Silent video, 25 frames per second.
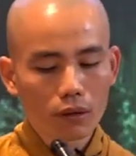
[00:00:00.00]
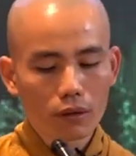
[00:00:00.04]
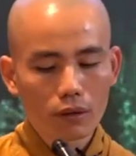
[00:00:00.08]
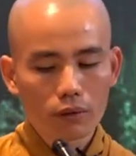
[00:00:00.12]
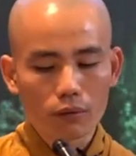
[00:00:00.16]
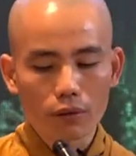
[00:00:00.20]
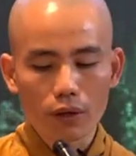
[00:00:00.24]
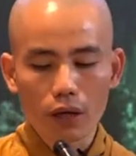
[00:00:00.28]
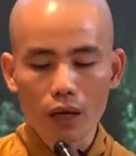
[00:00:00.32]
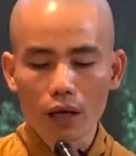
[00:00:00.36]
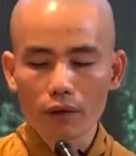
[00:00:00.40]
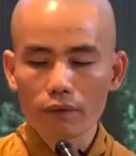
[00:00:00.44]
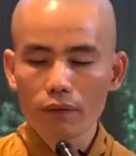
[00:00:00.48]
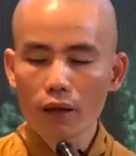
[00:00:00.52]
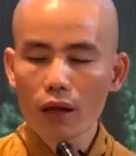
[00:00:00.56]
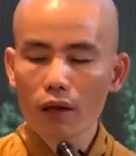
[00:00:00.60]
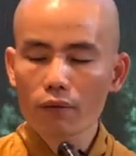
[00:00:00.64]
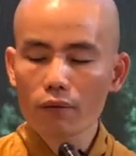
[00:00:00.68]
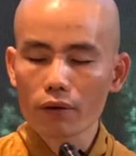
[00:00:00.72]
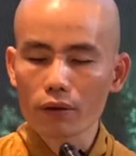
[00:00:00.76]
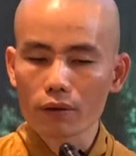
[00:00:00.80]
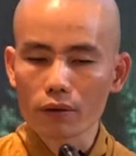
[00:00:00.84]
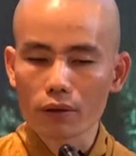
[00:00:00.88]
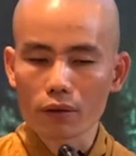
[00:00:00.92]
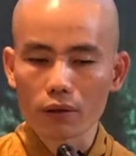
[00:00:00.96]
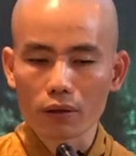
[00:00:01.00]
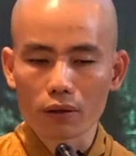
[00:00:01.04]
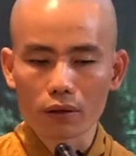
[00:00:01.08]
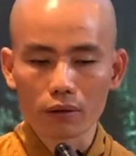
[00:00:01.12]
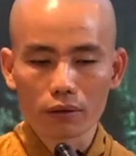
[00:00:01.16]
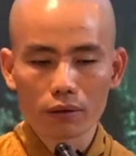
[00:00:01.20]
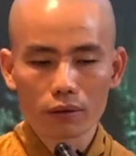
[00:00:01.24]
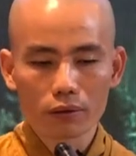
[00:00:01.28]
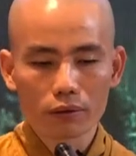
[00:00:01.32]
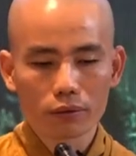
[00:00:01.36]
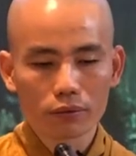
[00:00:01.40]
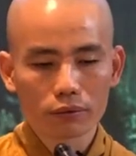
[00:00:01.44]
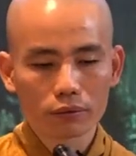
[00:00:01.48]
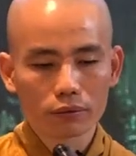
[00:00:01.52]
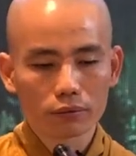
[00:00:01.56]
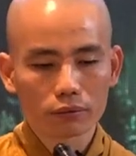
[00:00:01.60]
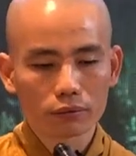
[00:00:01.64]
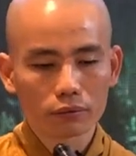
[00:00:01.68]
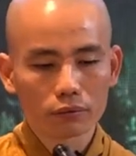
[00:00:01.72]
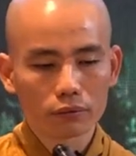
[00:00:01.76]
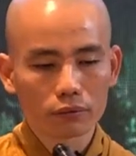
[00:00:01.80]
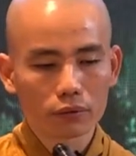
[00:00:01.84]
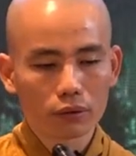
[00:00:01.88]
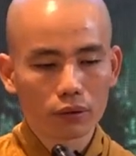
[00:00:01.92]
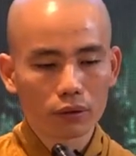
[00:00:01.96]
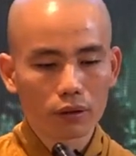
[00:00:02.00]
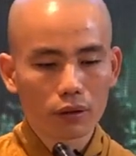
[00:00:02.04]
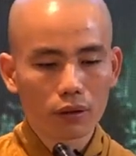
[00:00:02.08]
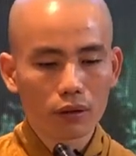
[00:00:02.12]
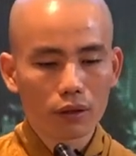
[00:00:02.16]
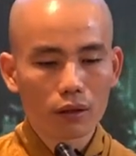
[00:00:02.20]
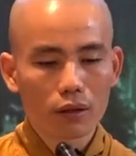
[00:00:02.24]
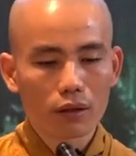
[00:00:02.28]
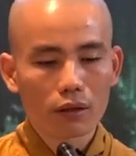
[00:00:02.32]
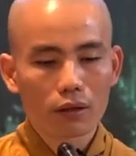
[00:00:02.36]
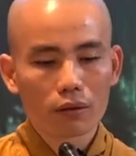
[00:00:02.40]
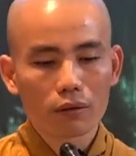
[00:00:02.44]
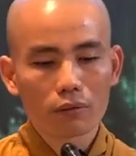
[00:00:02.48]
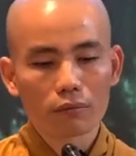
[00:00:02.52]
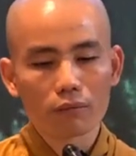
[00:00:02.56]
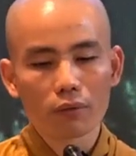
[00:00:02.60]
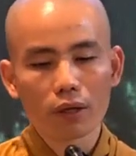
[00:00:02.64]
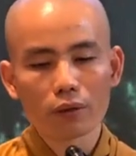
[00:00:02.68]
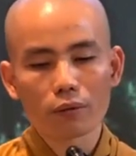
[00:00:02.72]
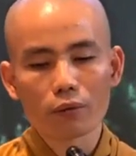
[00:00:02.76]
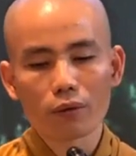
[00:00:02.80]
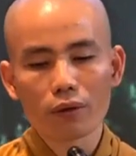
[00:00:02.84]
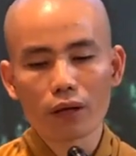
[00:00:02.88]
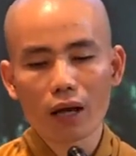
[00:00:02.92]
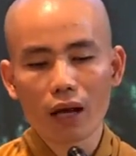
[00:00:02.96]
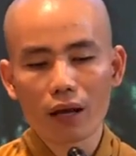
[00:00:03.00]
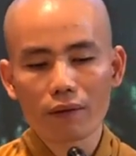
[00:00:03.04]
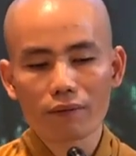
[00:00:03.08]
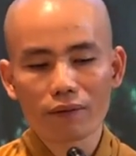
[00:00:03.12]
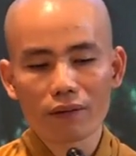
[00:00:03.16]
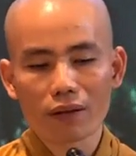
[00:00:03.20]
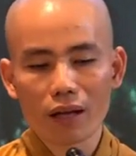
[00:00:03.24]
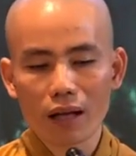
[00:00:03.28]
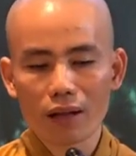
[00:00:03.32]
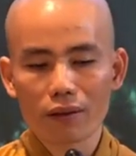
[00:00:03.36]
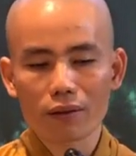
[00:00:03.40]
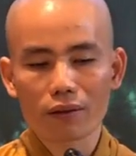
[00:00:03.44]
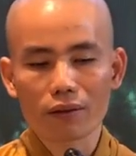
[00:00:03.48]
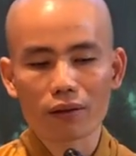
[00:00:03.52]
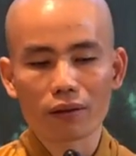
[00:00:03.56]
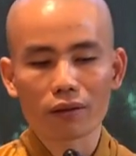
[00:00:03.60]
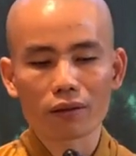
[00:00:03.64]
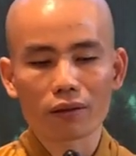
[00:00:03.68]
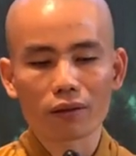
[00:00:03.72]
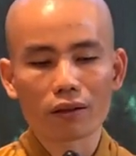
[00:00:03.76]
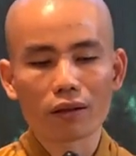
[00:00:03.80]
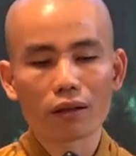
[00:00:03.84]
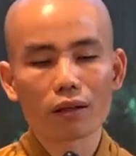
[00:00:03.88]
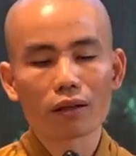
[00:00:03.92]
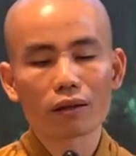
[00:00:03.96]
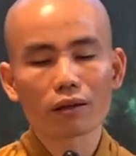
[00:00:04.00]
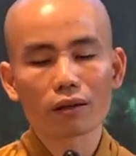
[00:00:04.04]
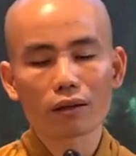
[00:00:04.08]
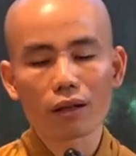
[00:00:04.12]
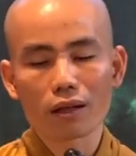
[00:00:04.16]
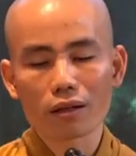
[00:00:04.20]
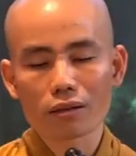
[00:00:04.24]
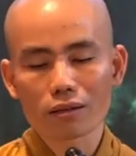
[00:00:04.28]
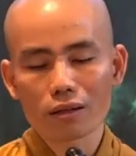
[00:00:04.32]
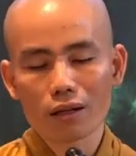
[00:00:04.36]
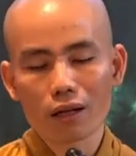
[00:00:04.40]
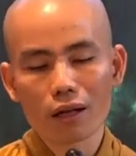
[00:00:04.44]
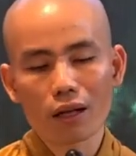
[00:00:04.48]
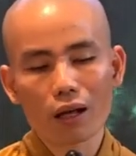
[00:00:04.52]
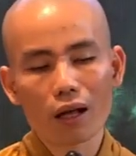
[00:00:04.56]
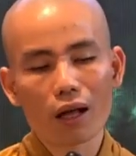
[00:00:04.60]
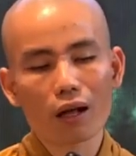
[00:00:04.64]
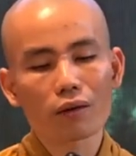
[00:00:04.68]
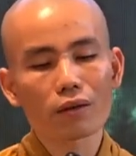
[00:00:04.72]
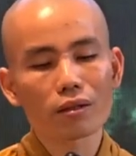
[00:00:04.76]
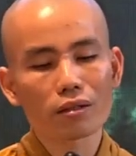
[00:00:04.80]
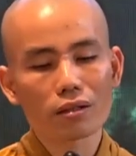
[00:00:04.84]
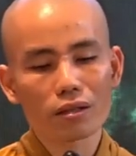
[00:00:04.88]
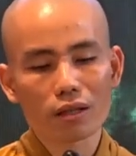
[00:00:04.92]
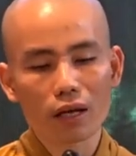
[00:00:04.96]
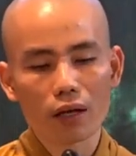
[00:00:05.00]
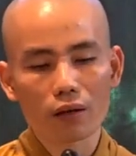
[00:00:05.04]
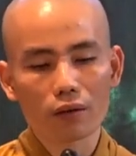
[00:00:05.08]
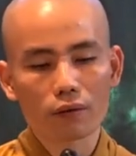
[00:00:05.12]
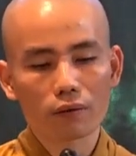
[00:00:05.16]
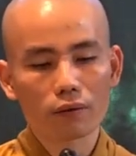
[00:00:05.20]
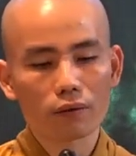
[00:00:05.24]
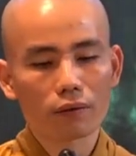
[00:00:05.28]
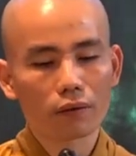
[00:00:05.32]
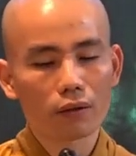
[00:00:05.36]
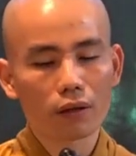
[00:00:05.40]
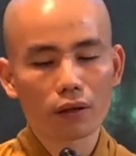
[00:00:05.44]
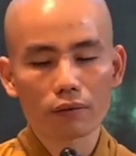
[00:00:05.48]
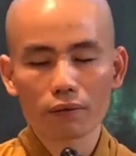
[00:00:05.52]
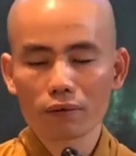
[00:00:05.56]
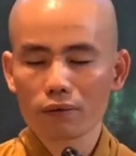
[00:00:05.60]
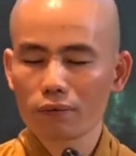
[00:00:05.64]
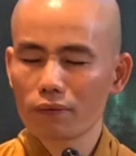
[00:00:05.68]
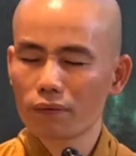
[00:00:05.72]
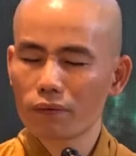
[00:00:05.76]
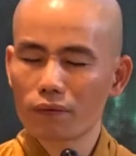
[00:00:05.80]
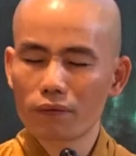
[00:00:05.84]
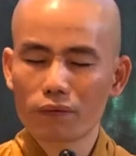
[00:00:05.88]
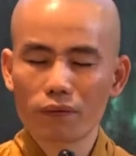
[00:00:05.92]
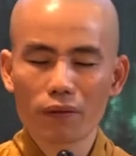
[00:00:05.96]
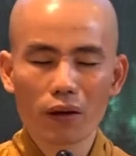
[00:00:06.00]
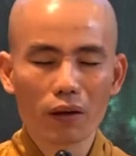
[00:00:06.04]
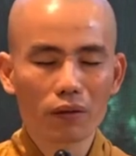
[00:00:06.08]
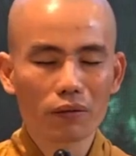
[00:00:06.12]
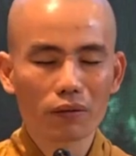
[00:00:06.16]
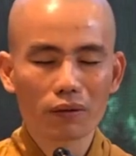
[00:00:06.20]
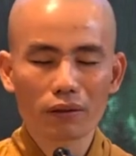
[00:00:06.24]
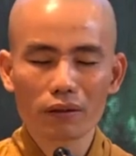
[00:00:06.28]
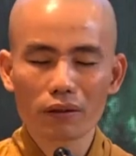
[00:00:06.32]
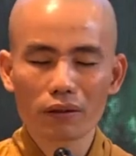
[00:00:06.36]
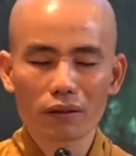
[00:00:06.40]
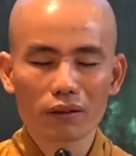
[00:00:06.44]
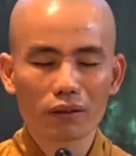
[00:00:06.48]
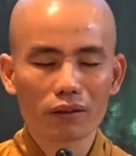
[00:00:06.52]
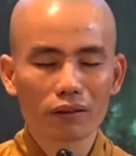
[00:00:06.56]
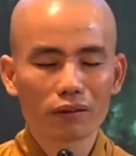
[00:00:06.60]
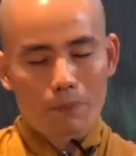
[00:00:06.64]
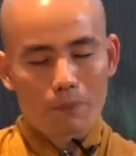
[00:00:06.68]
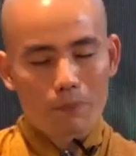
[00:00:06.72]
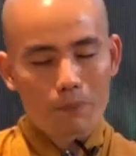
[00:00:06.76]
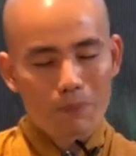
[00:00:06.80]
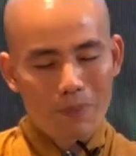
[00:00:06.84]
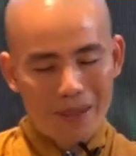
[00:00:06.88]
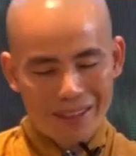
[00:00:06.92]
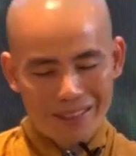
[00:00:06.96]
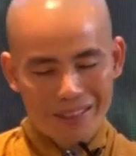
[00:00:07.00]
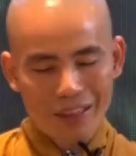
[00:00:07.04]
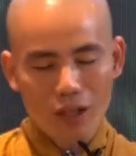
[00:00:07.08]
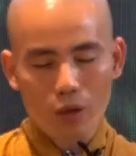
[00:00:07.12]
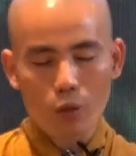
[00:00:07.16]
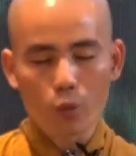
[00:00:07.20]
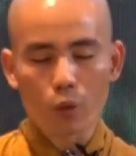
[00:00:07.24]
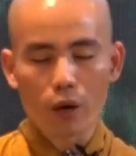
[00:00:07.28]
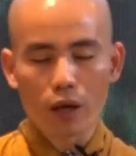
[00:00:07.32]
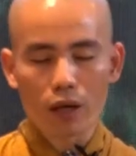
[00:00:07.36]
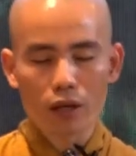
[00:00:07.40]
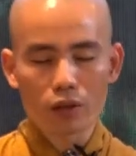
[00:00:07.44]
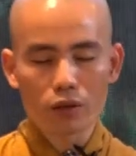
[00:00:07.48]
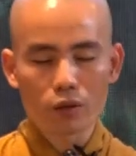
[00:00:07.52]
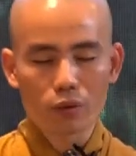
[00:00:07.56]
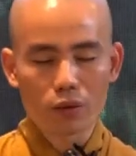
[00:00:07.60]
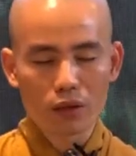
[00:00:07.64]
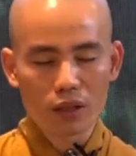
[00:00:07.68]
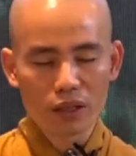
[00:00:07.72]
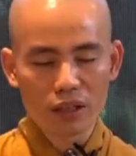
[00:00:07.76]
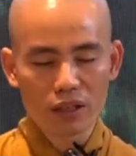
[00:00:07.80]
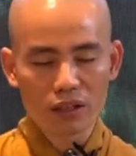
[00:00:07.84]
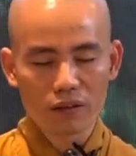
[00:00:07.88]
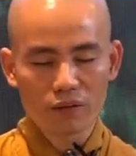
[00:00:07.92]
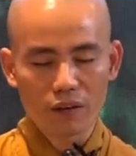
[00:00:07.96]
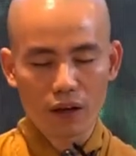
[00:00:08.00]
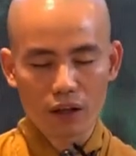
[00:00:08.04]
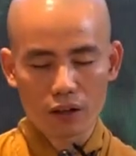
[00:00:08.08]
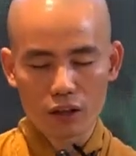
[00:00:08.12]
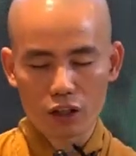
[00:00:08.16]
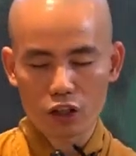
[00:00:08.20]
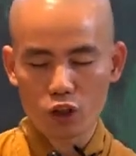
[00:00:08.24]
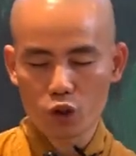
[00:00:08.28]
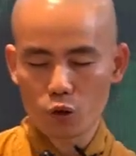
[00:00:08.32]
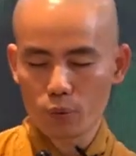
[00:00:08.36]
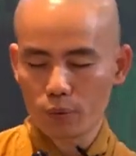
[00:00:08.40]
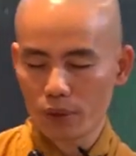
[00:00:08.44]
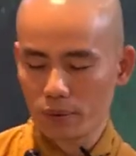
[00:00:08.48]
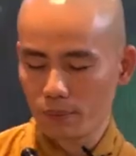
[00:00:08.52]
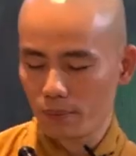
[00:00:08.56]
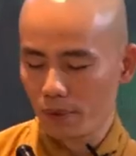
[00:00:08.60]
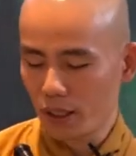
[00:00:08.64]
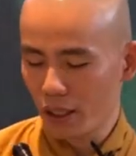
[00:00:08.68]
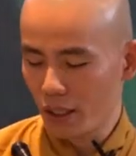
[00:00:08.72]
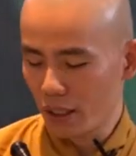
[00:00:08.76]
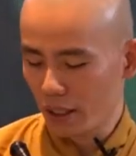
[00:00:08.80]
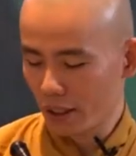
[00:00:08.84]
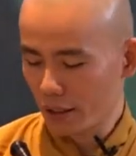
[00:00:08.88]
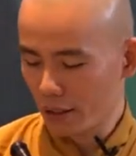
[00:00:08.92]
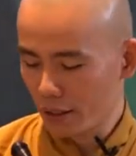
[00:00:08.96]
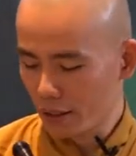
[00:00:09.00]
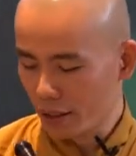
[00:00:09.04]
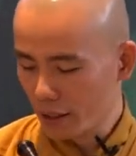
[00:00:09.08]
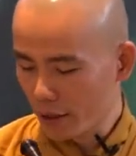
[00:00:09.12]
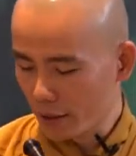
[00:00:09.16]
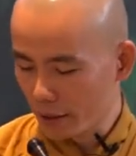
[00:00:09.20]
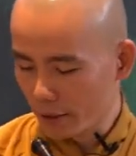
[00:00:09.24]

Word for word: We have everything, but we have nothing that's ourselves, that very bitty way to live as human beings.